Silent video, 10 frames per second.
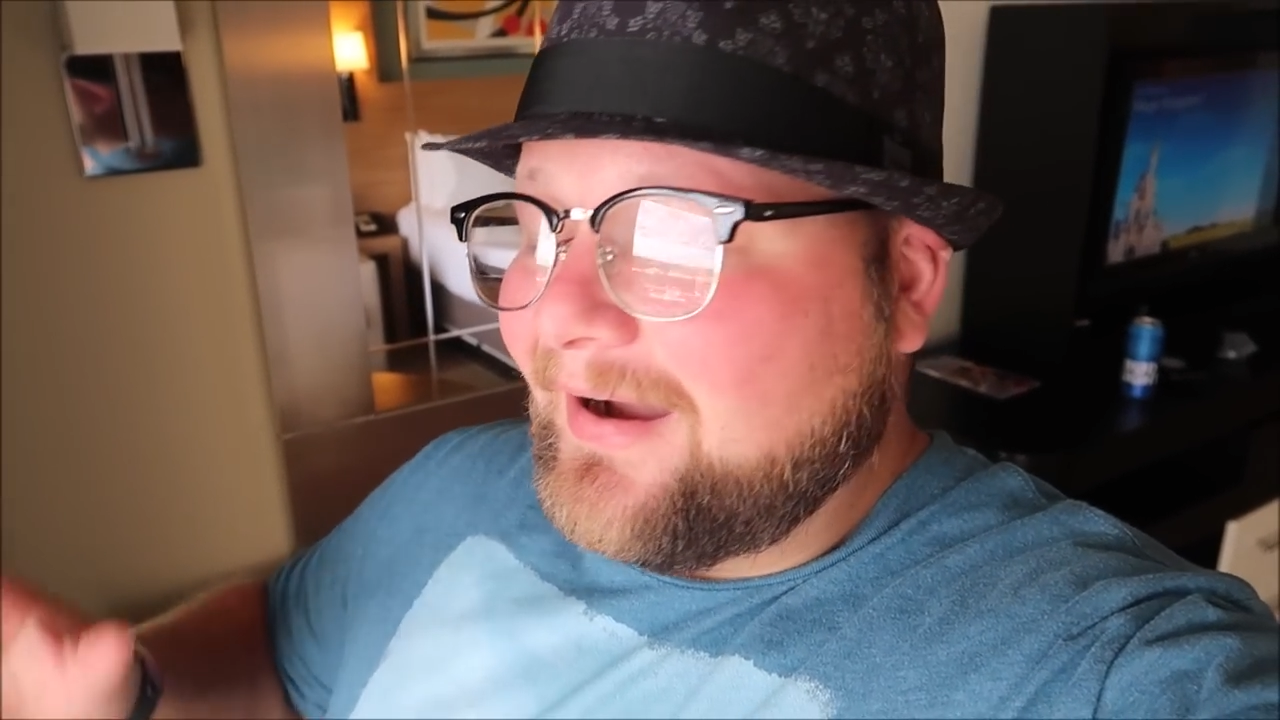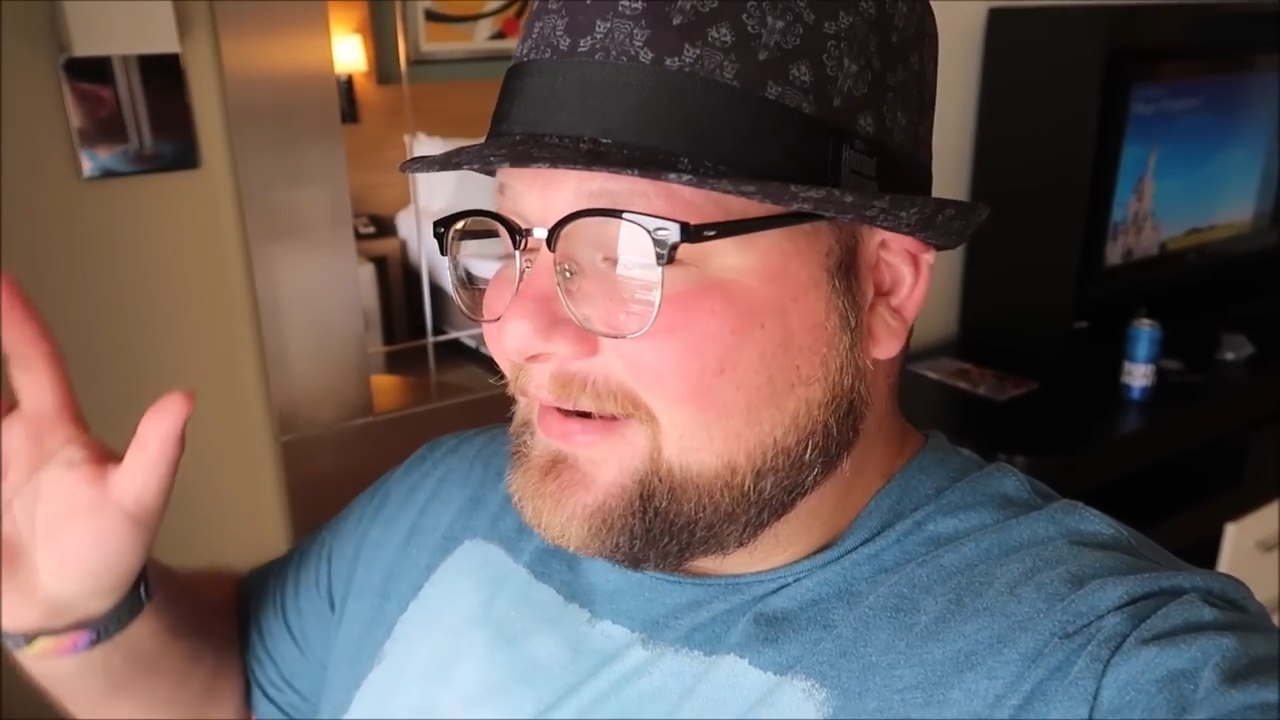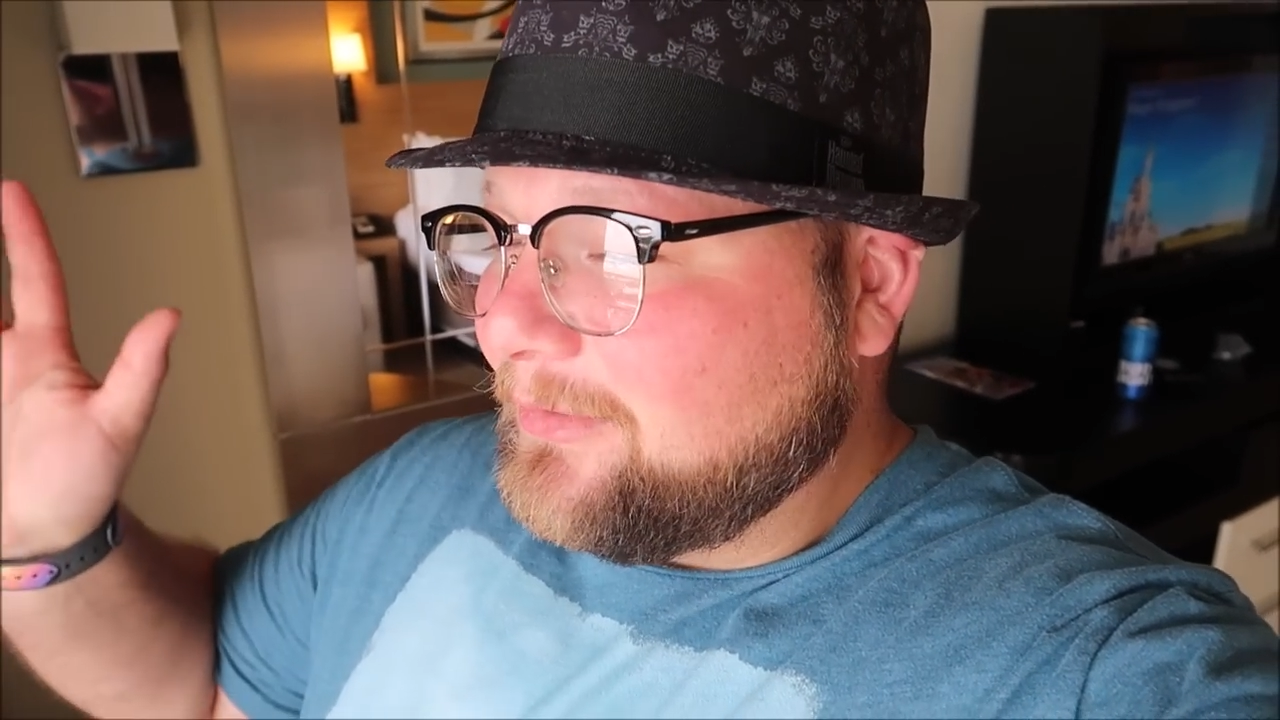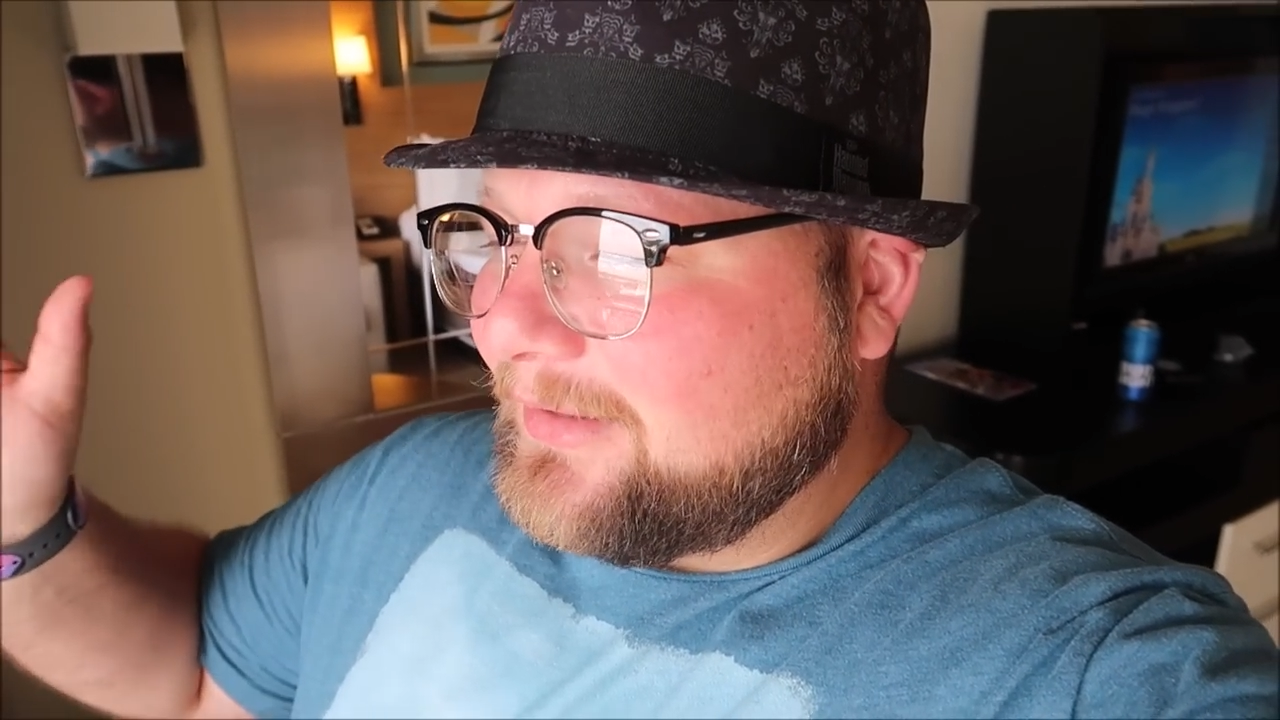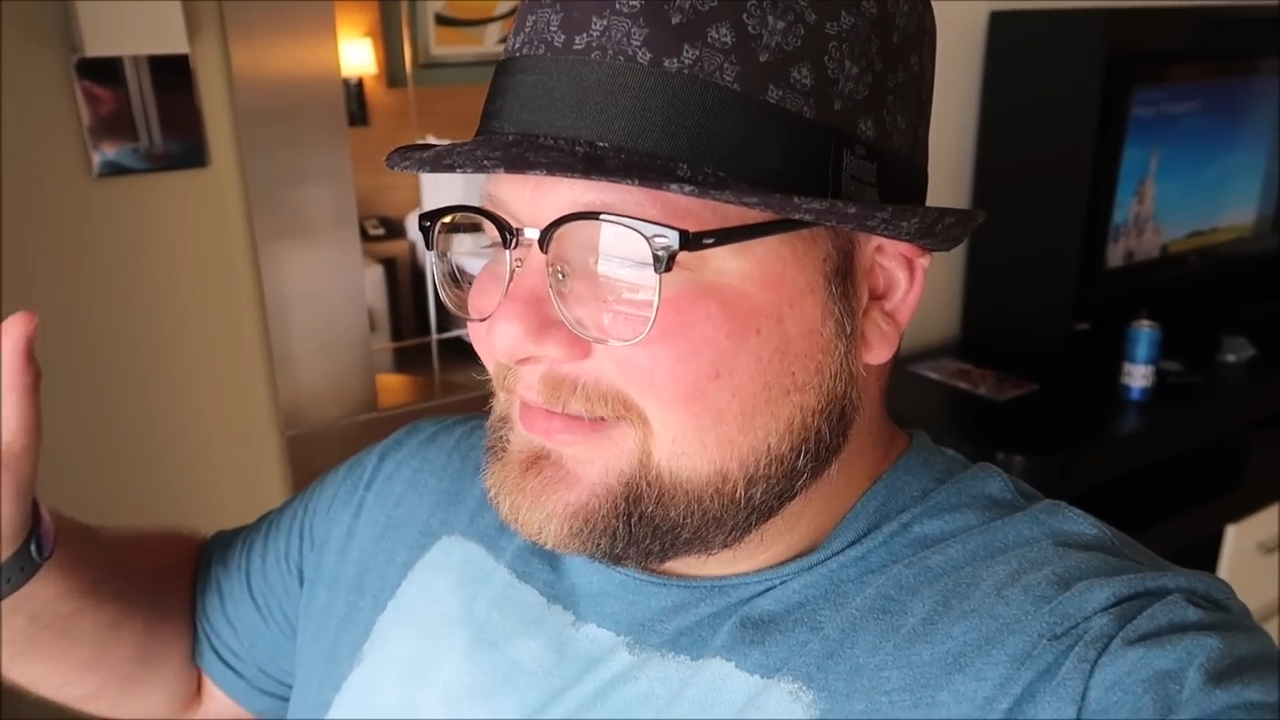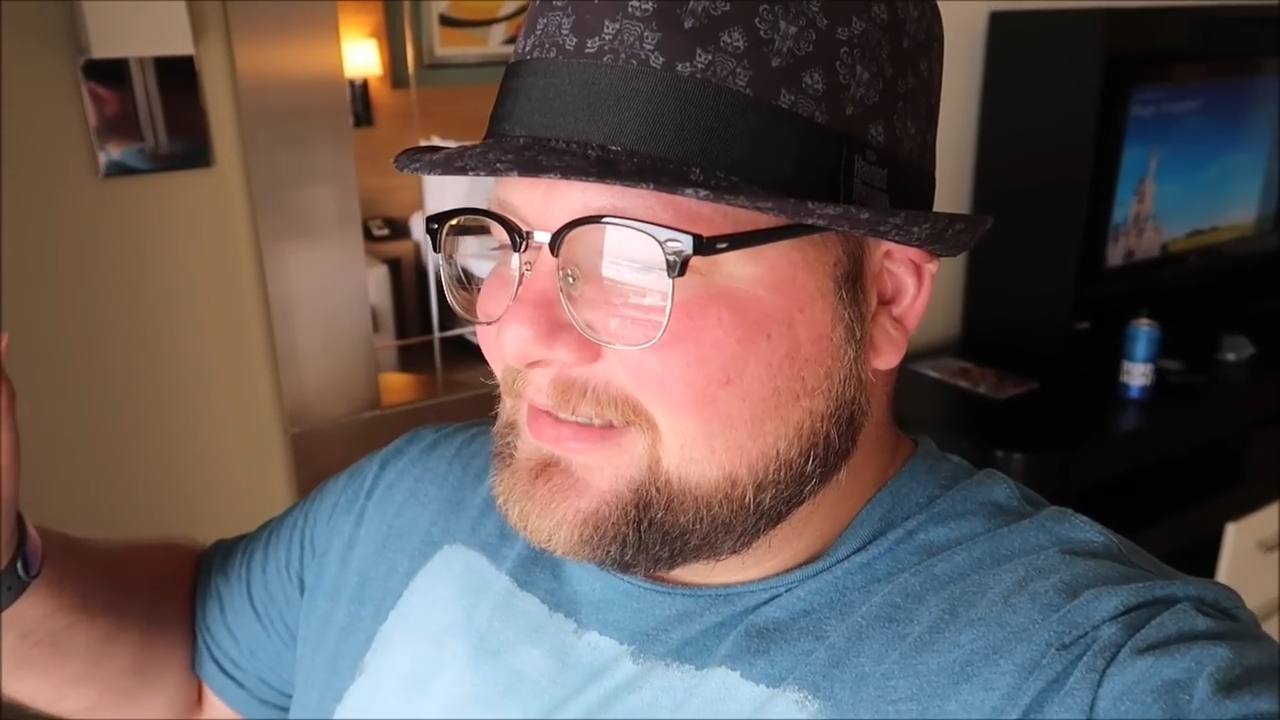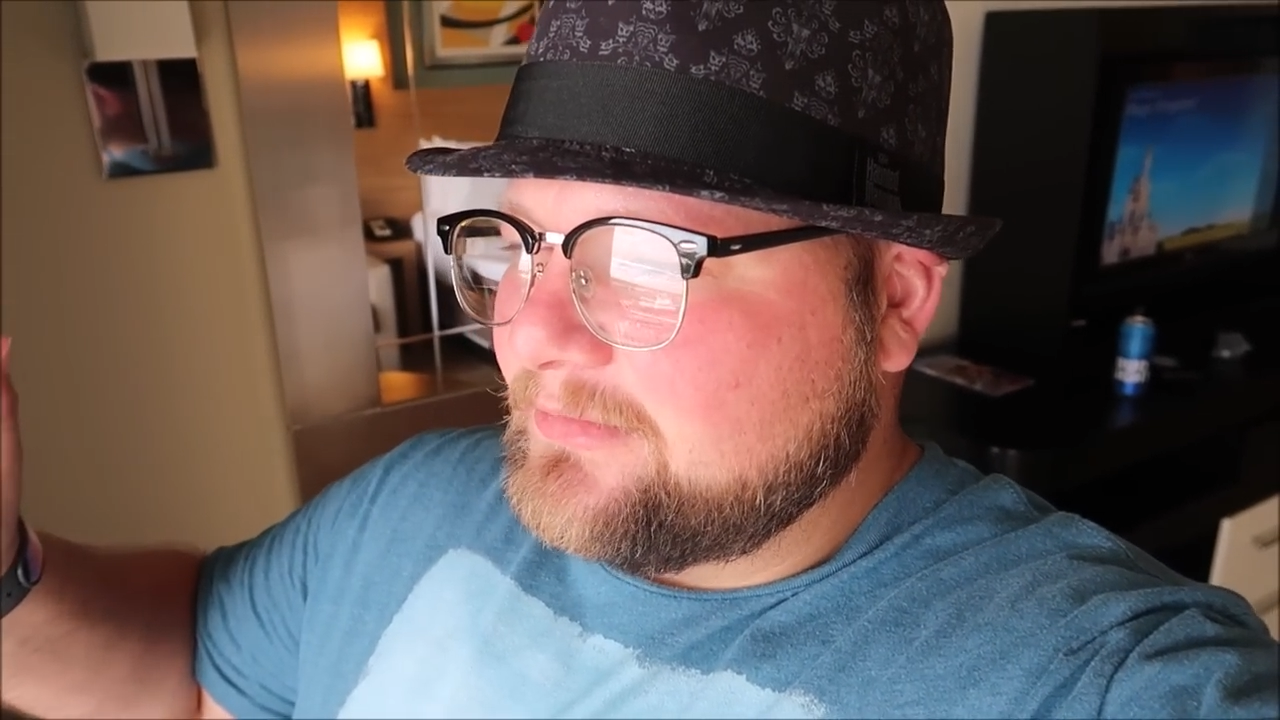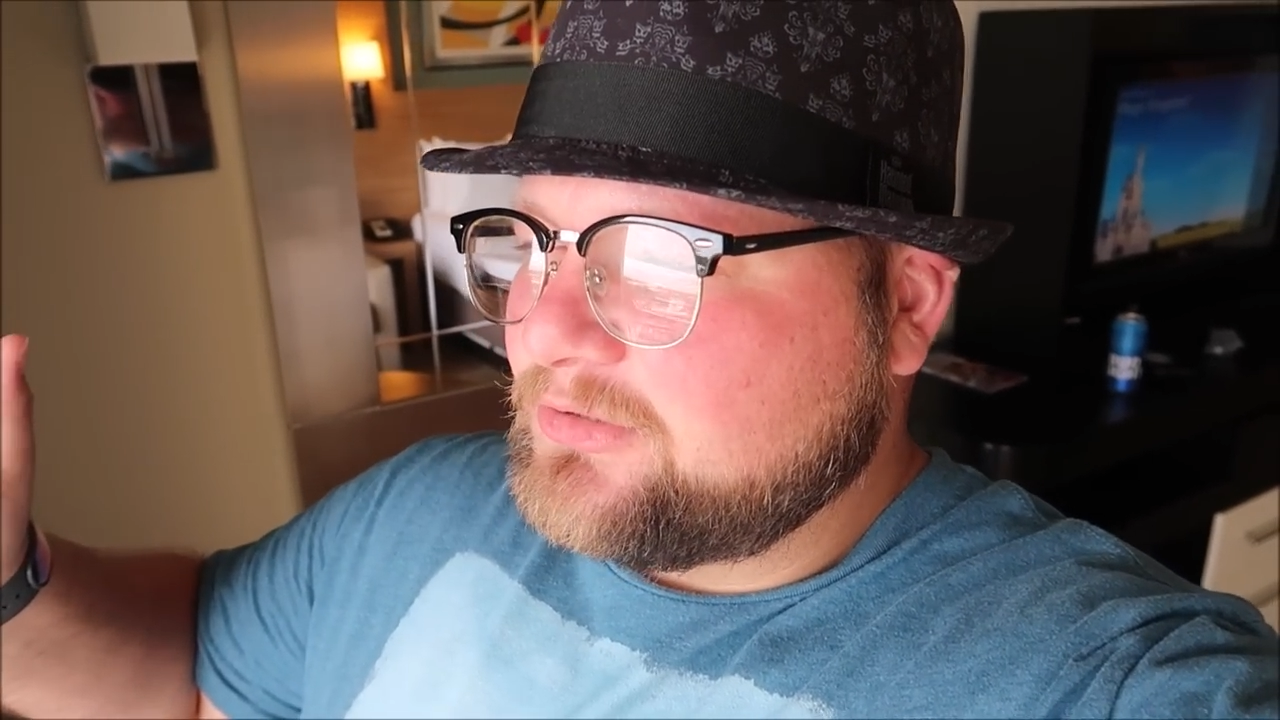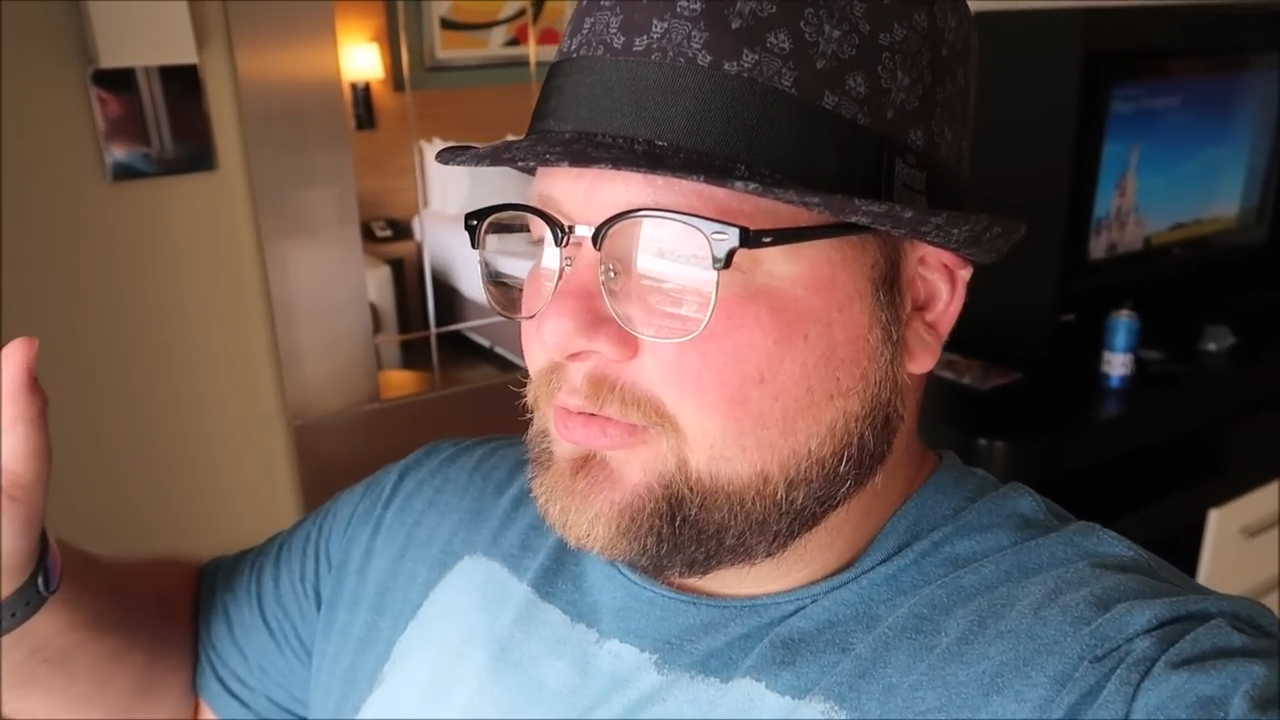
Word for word: I know that sounds